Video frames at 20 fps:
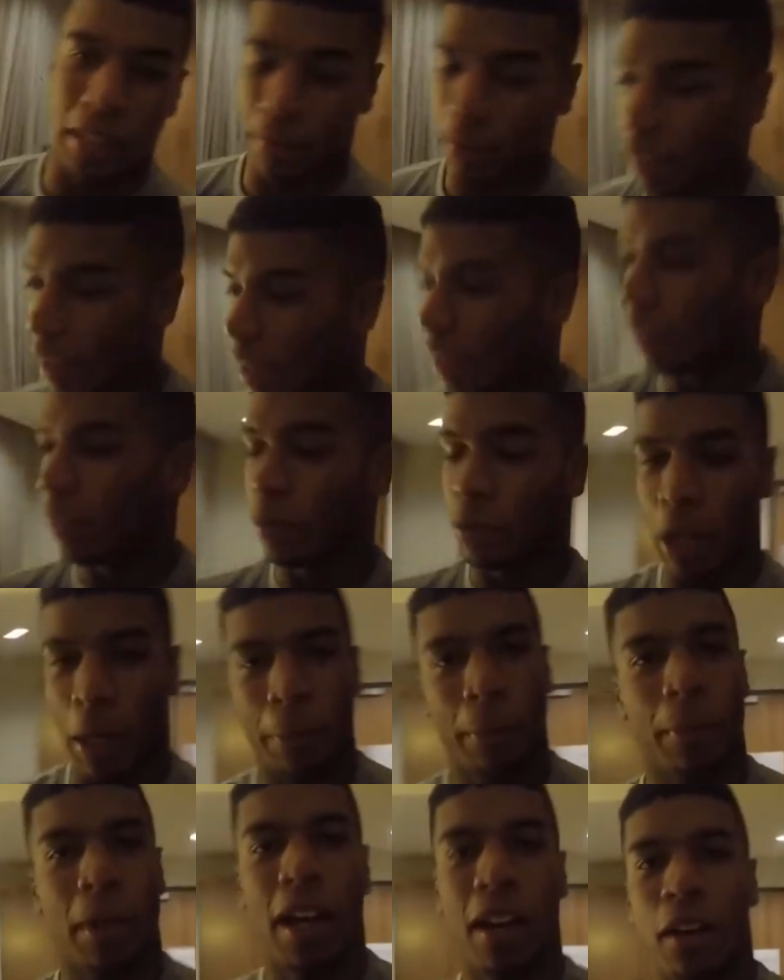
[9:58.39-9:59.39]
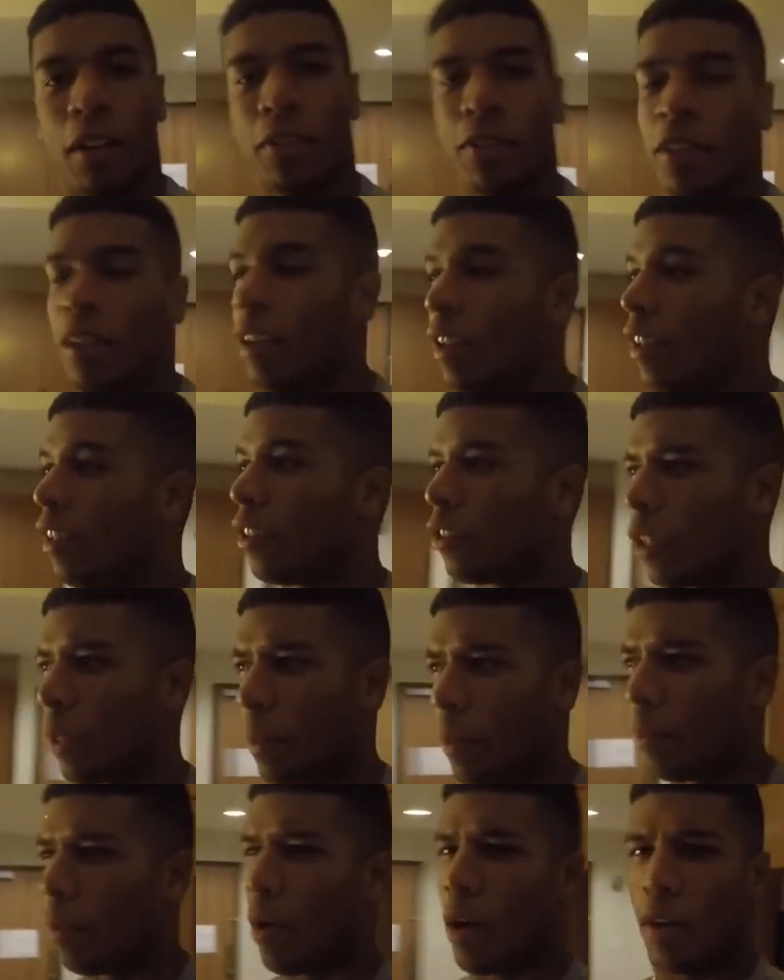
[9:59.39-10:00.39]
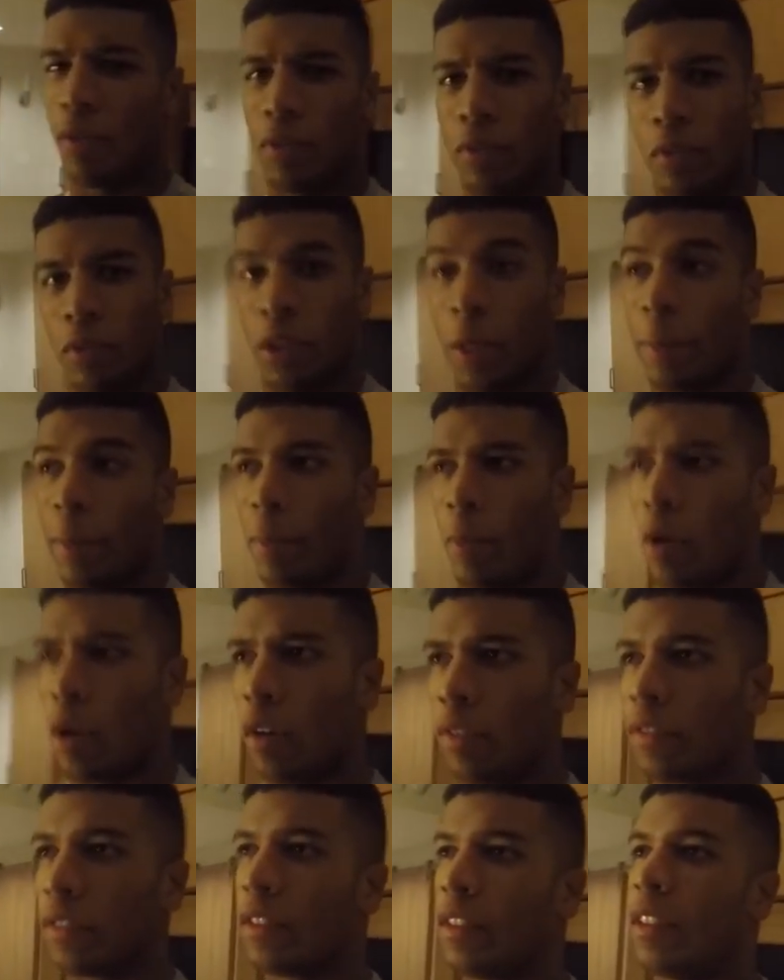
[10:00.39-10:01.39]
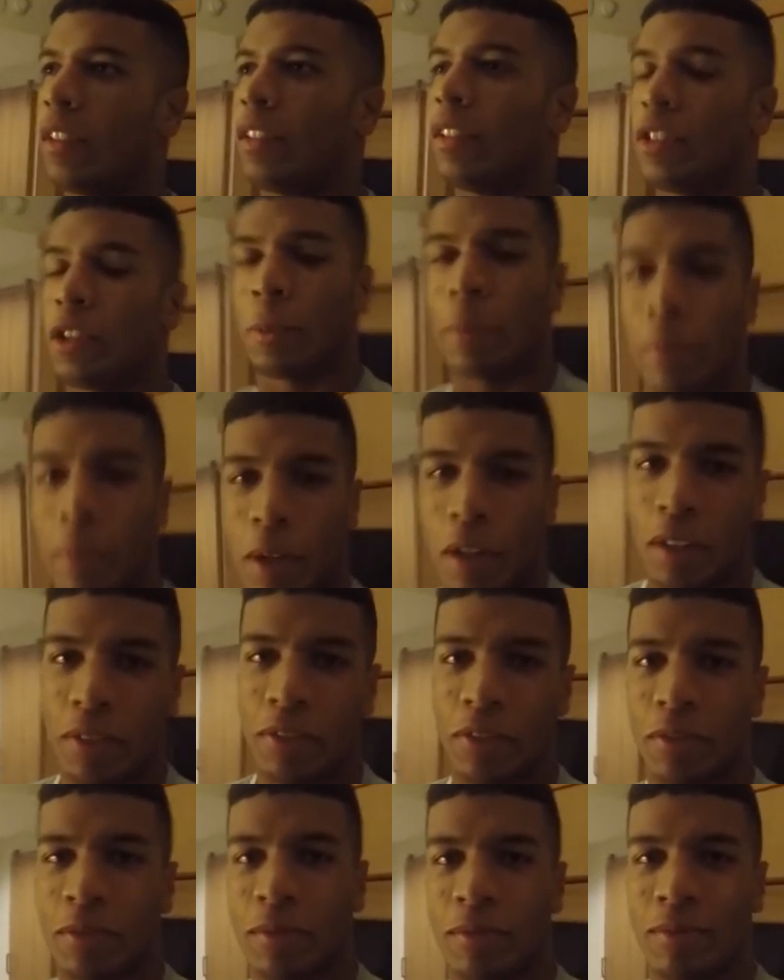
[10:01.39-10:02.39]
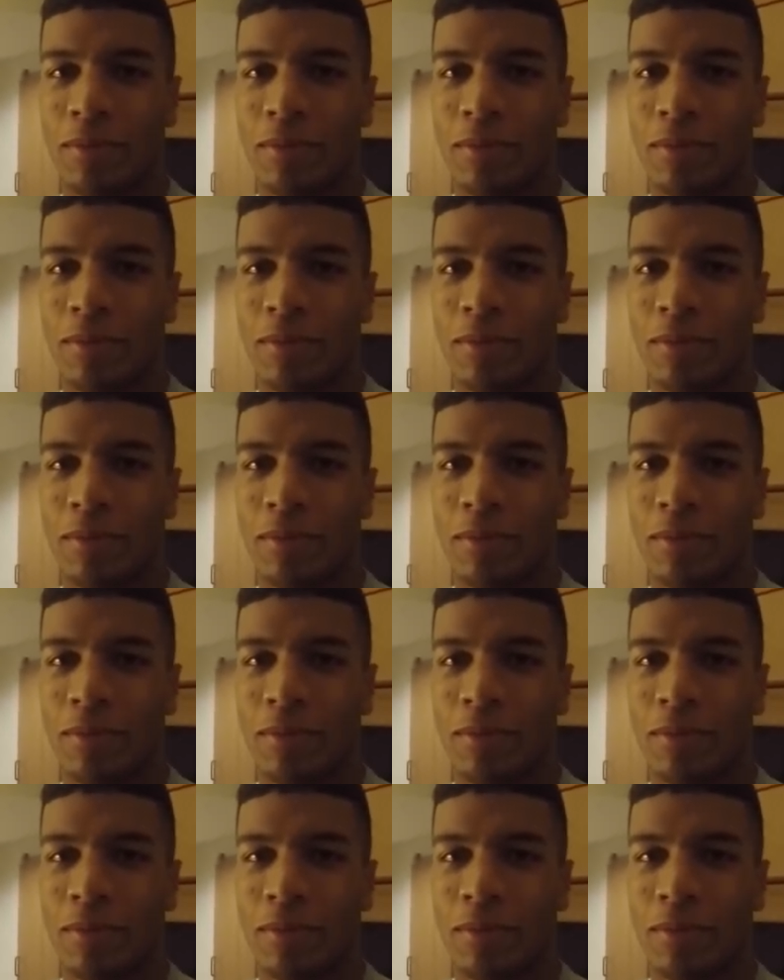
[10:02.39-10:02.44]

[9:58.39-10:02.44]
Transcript: After that, dropped him out, Drop them off, drop them off, drop them off.